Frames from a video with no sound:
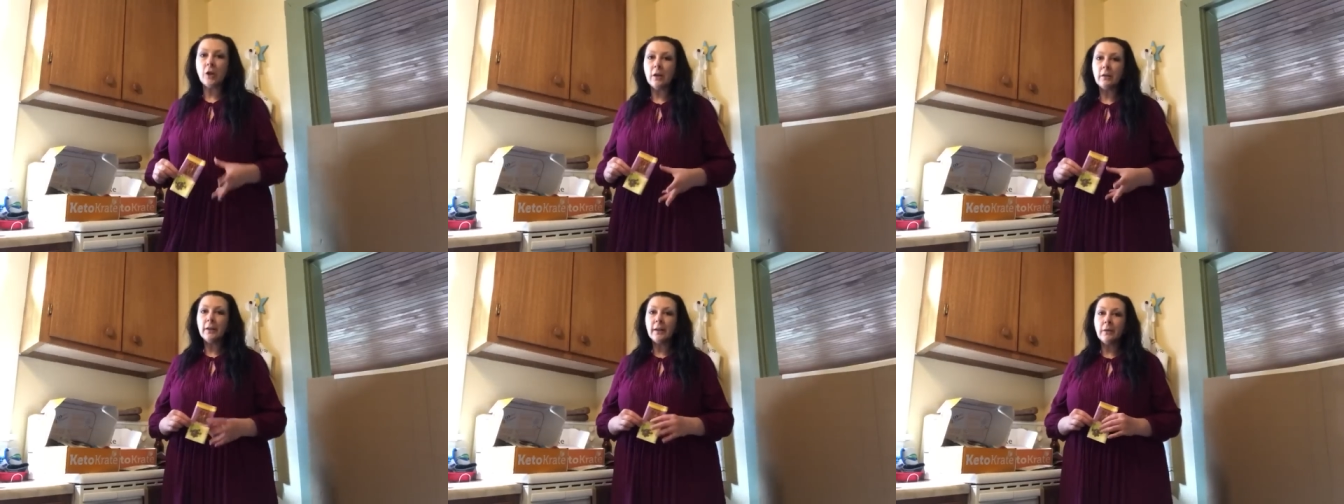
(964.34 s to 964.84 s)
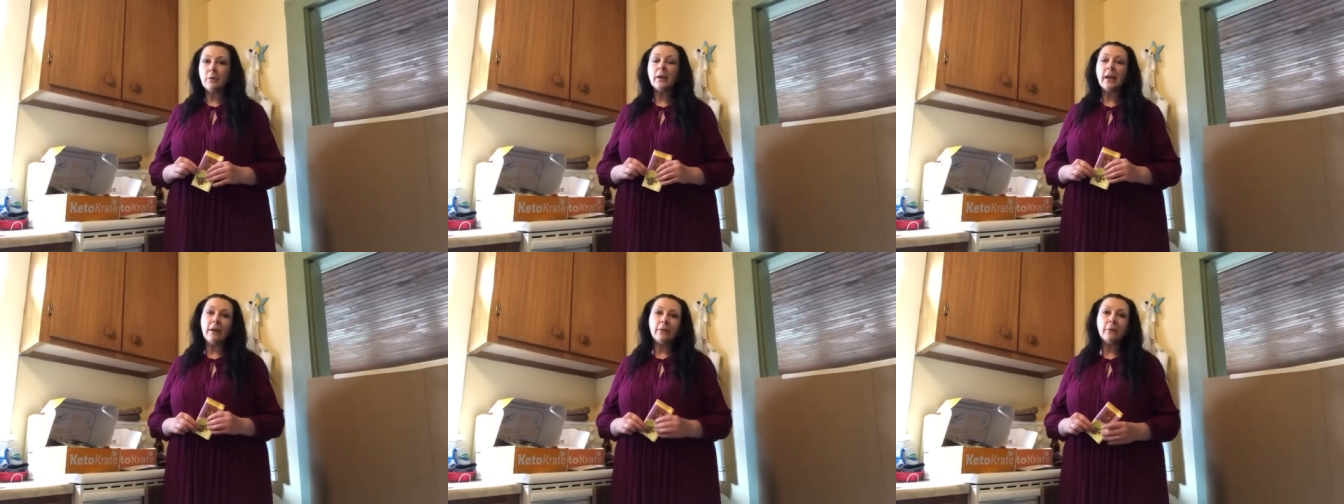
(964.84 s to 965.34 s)
chocolate go
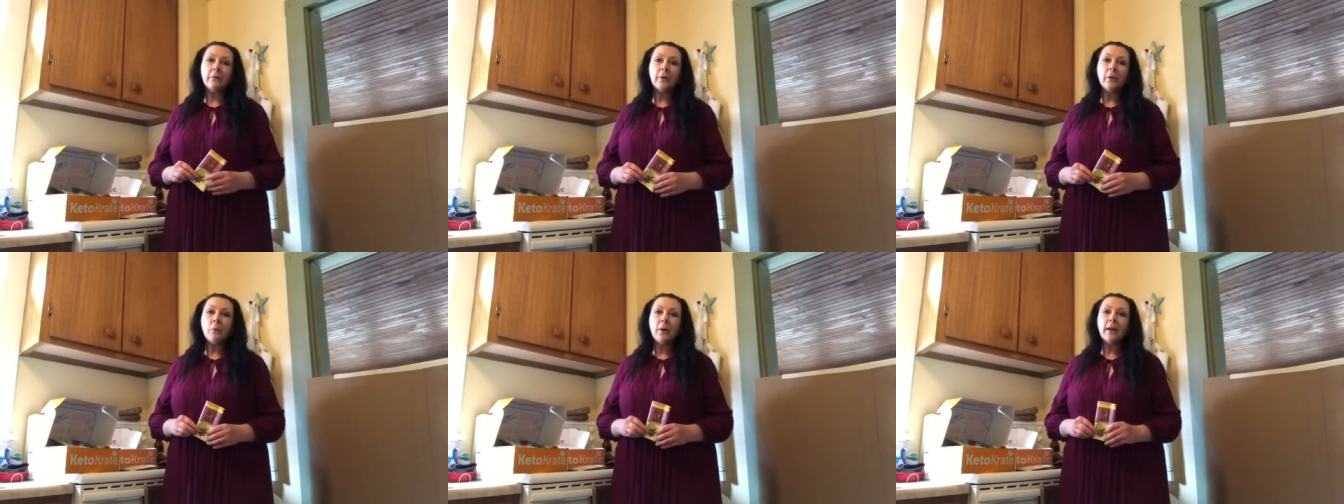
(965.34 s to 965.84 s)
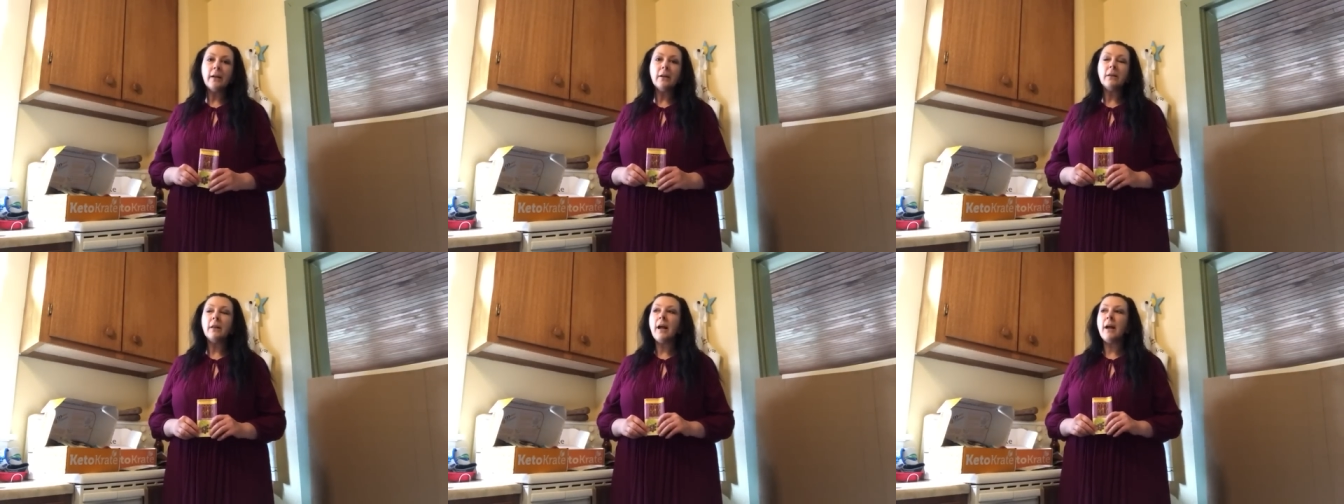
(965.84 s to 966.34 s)
together very
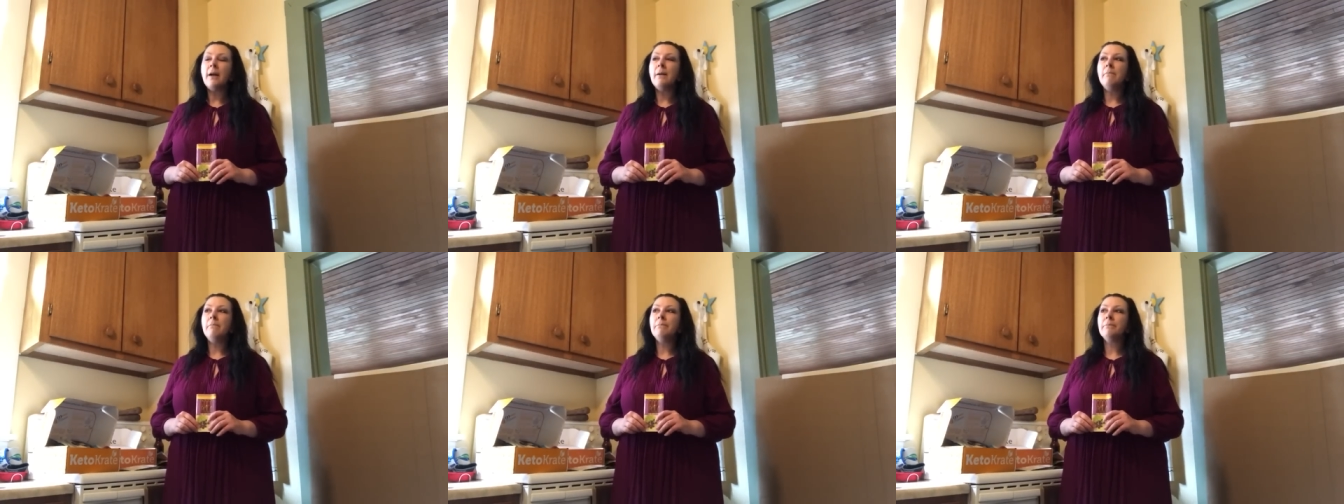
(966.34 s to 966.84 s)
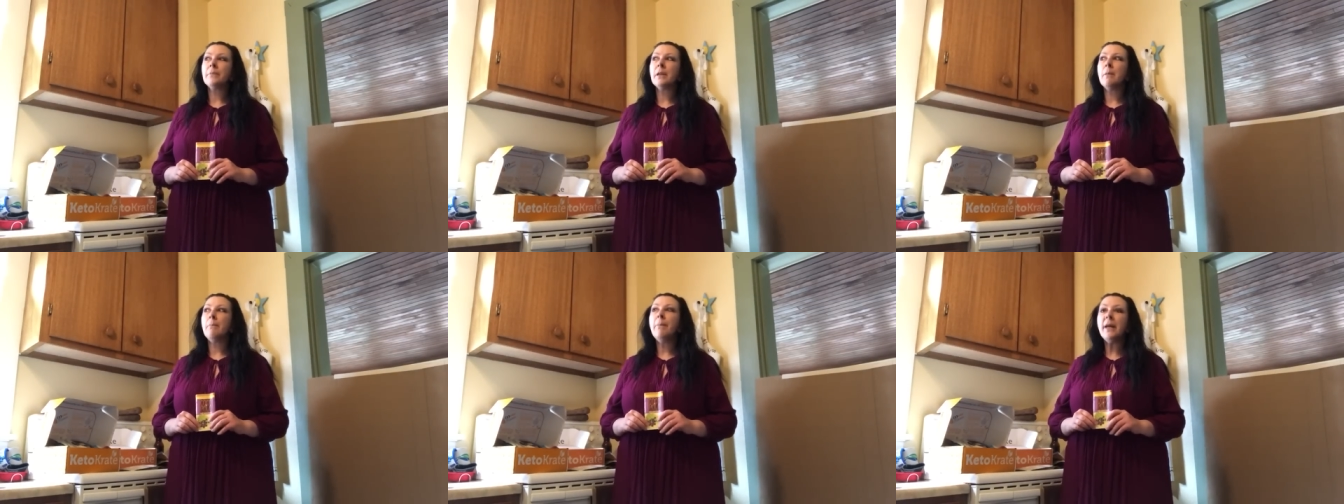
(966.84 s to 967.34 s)
well,
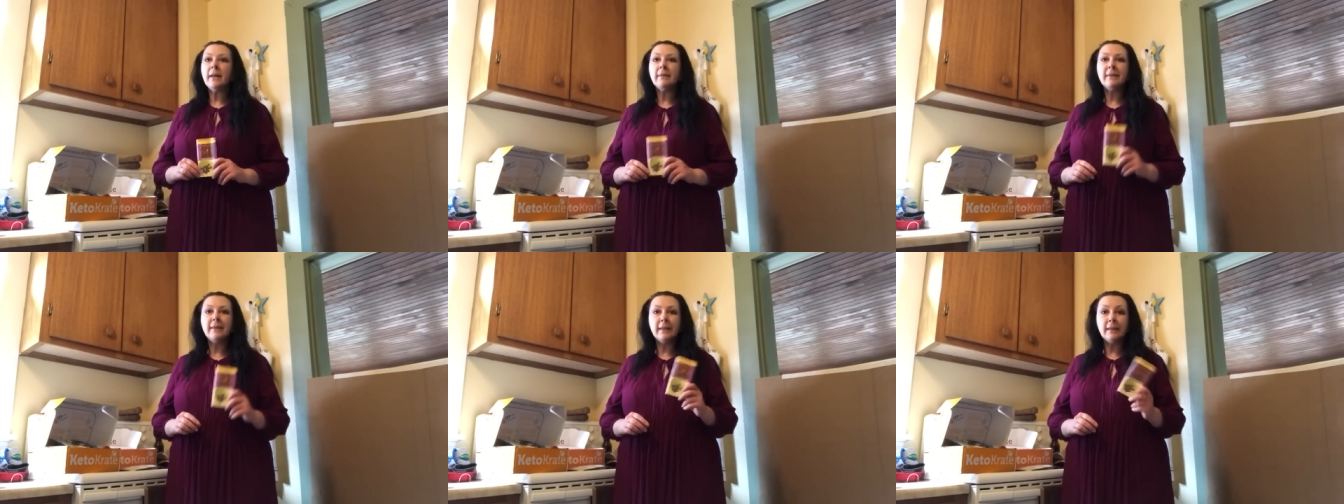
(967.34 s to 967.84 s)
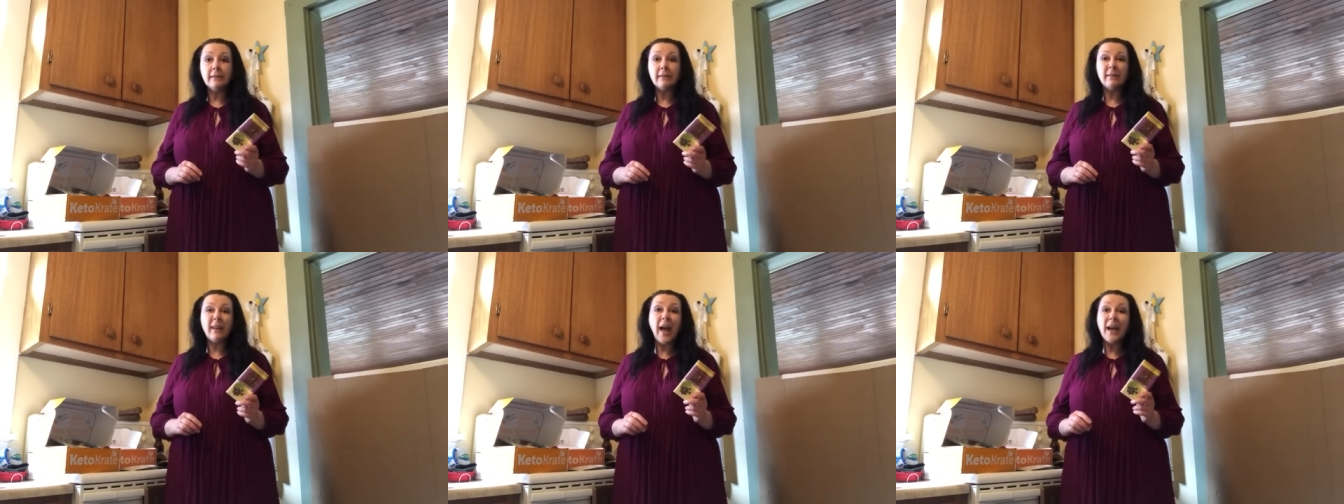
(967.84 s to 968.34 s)
but
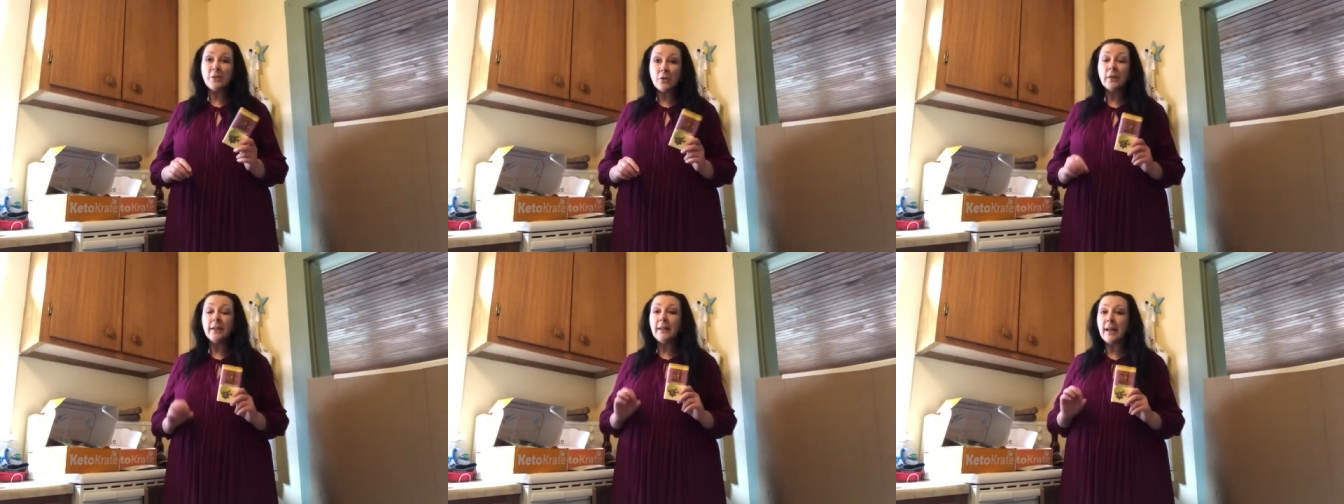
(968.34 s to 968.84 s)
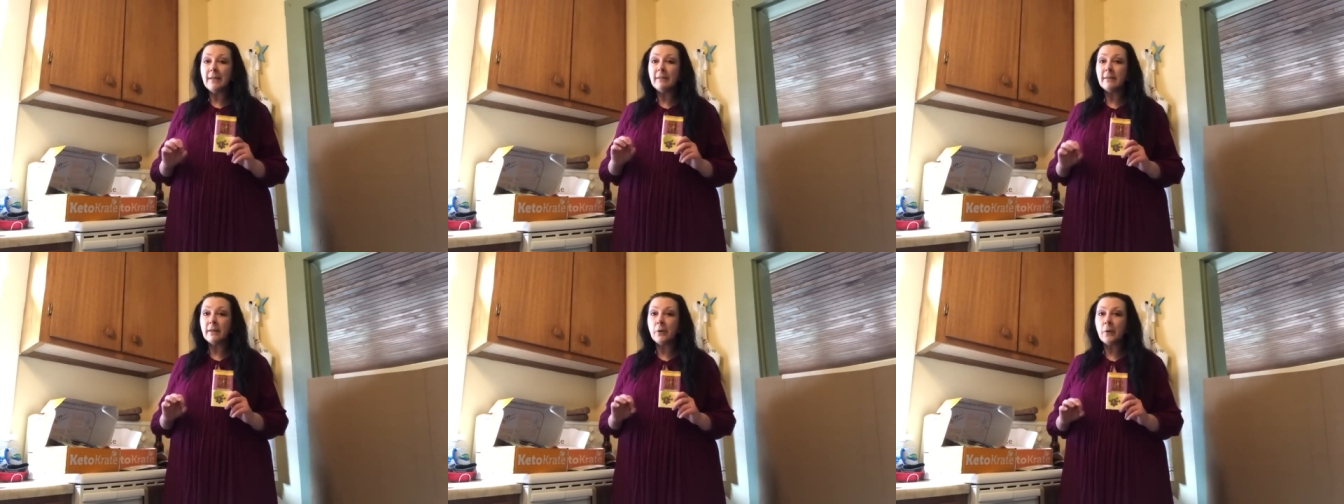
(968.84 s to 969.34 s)
this actually
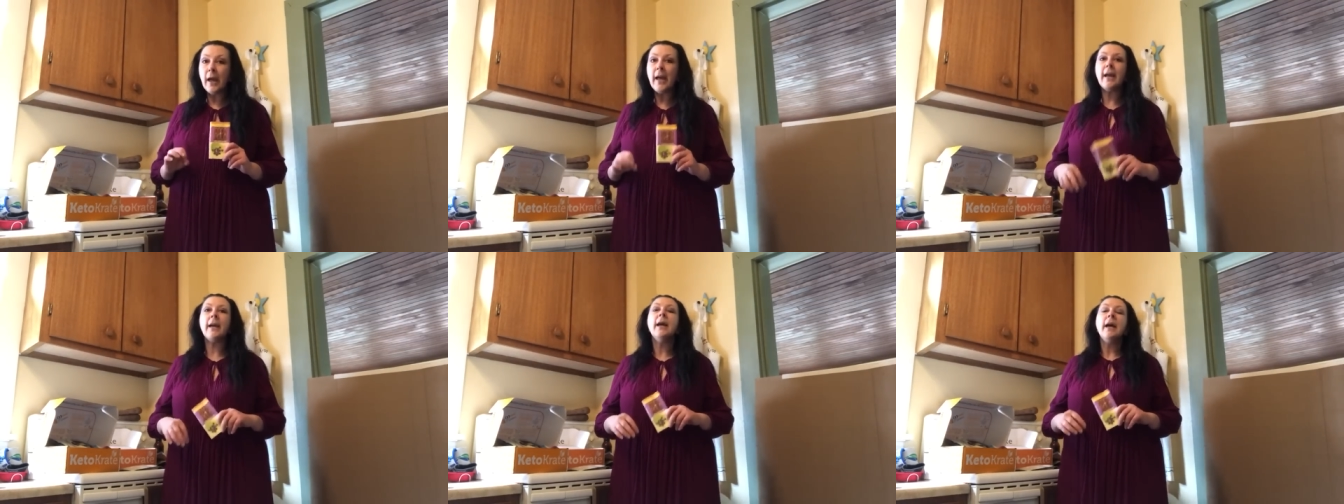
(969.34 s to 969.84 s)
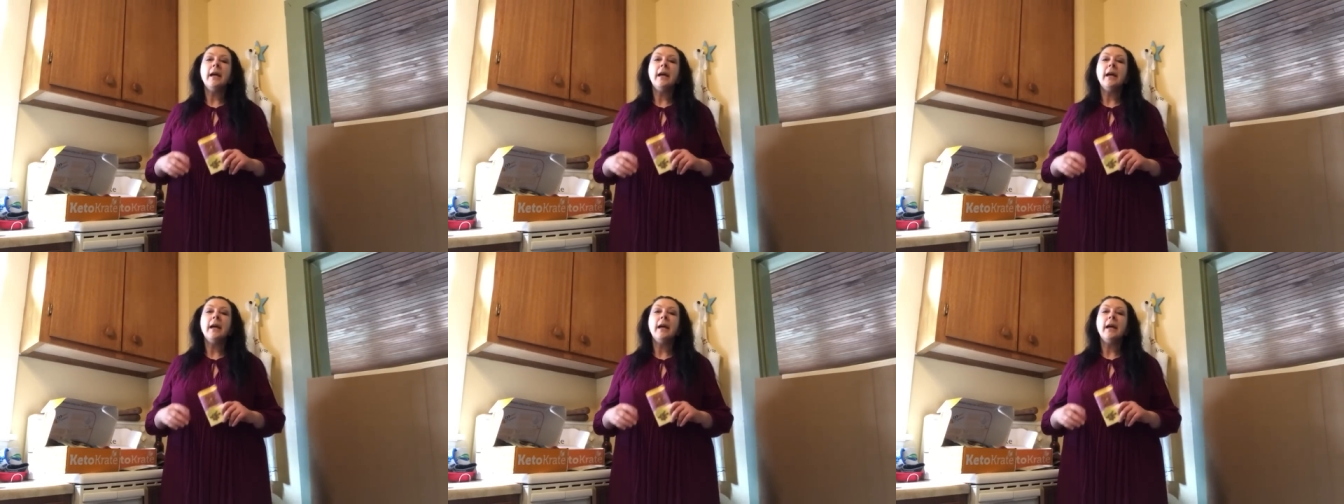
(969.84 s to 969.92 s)
tasted okay.